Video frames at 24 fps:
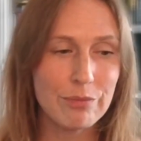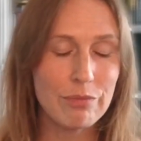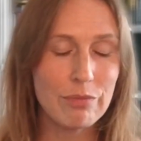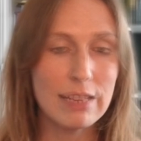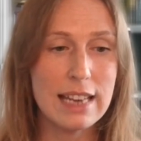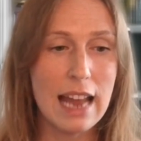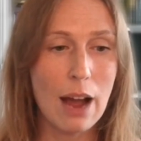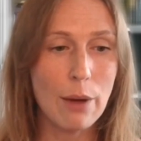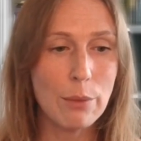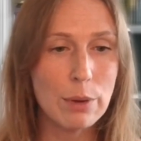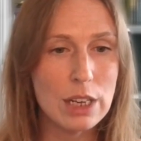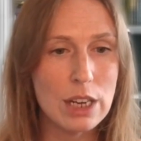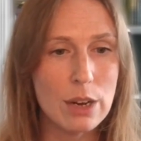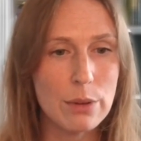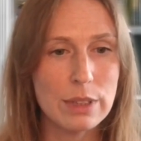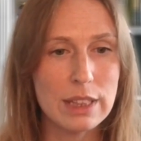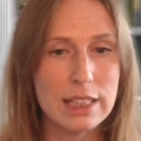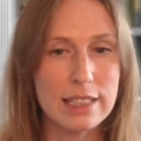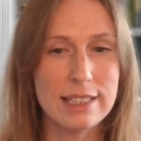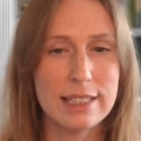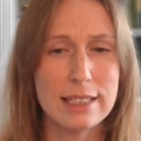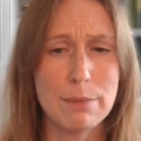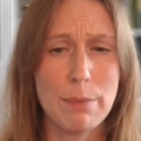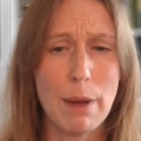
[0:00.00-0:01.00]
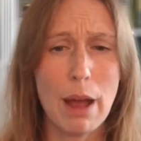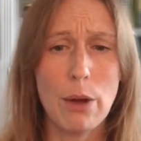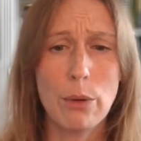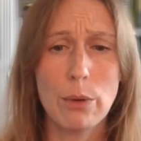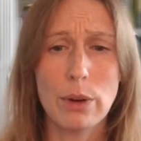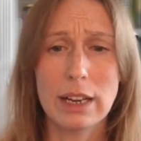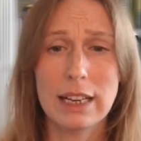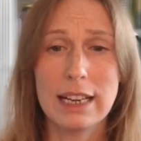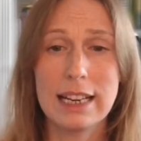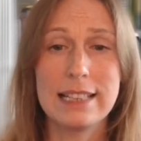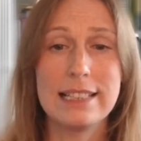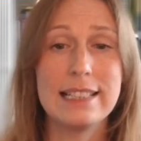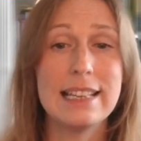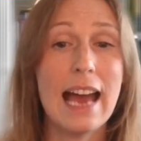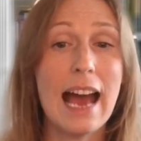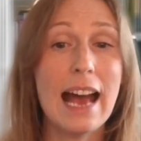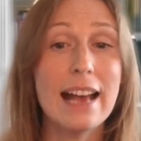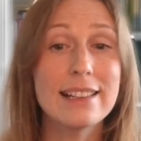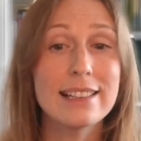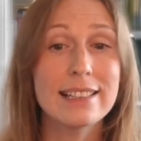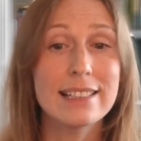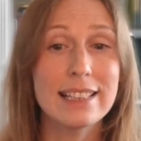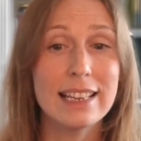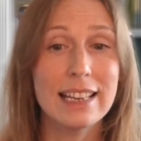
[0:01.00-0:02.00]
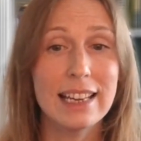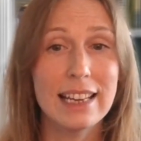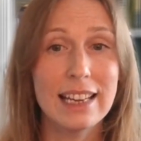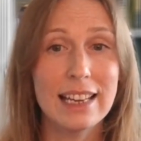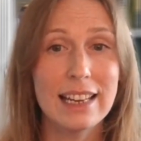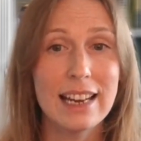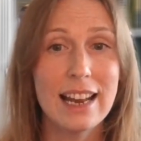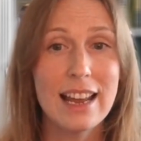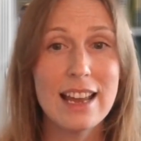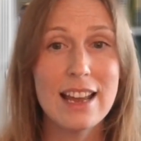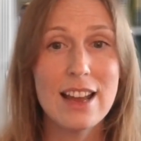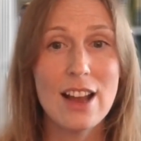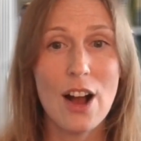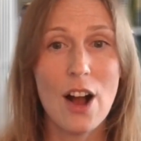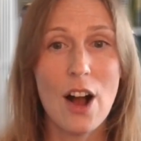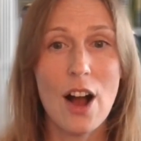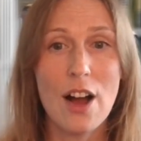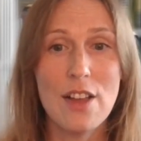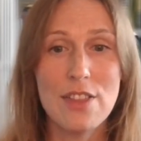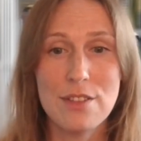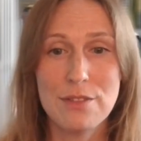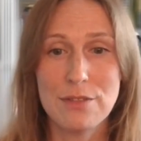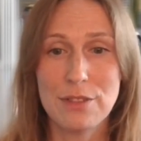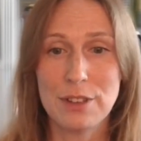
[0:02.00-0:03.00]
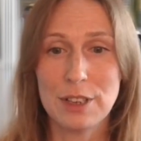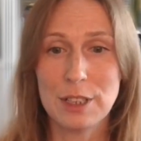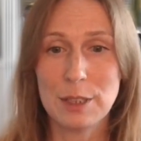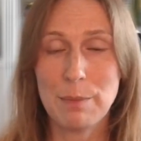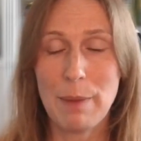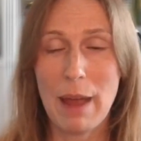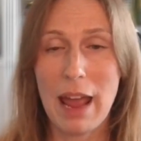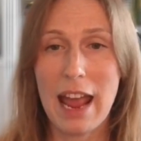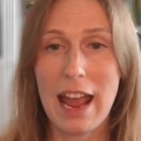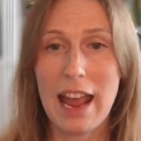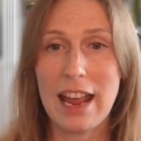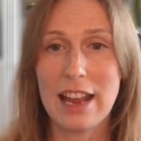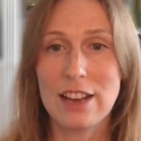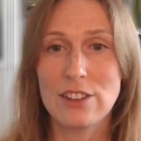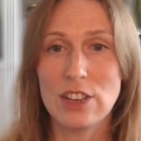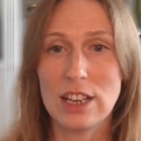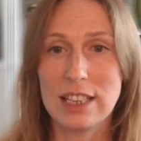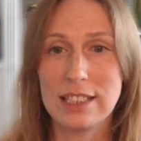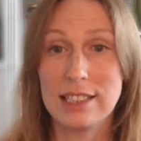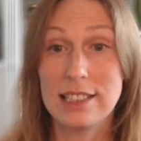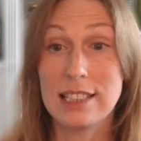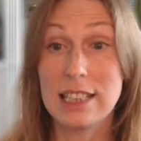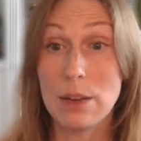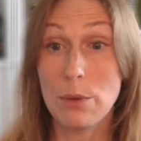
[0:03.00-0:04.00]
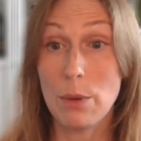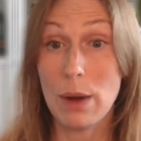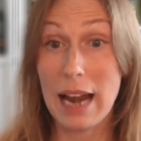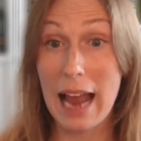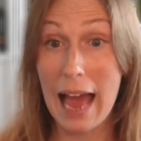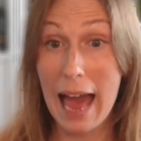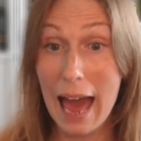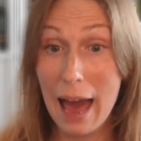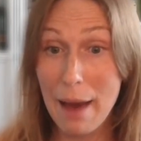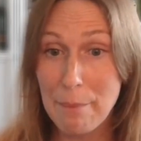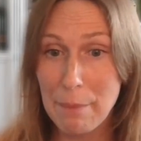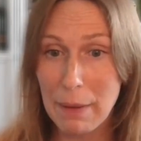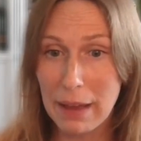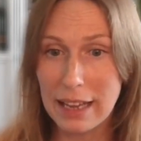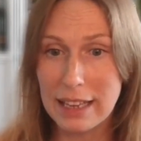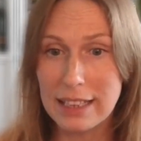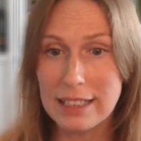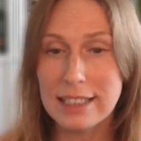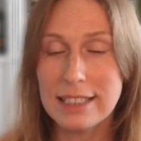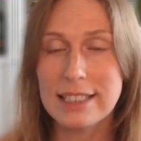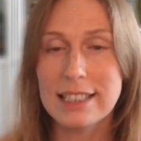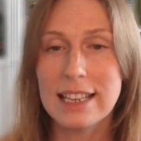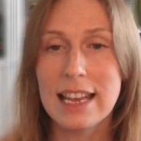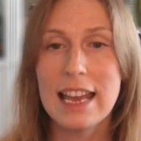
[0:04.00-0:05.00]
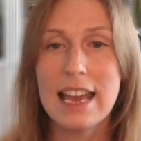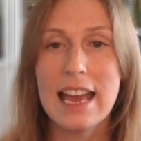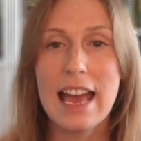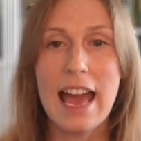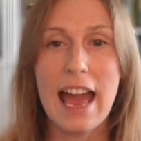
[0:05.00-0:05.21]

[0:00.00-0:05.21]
Now we know what this is about. We're going to test it on the first page and see what happens.